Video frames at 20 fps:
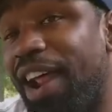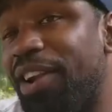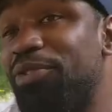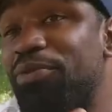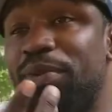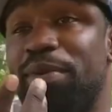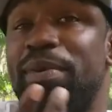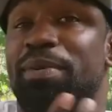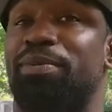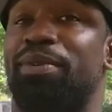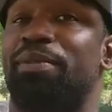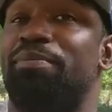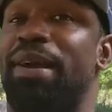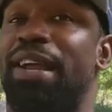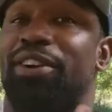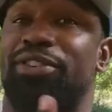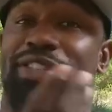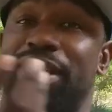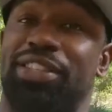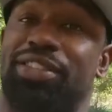don't remember a
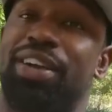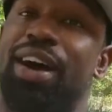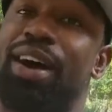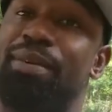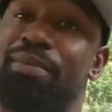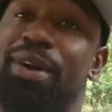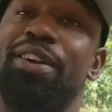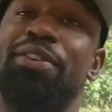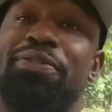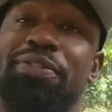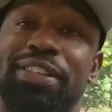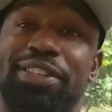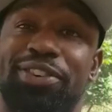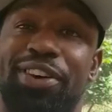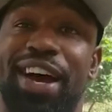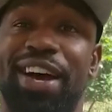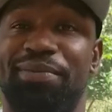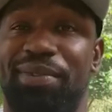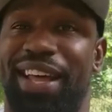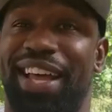mayor since Tom Murphy, so
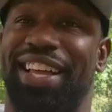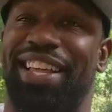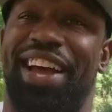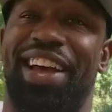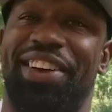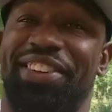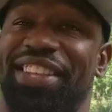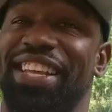I'm like,